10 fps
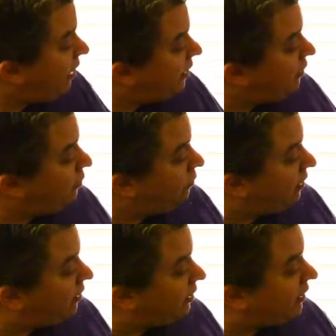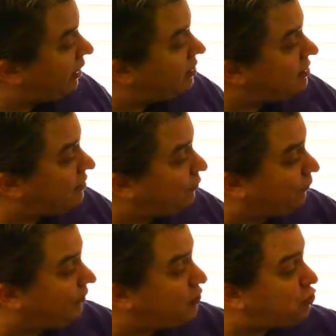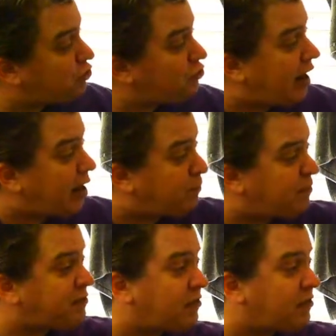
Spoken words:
You can get different shapes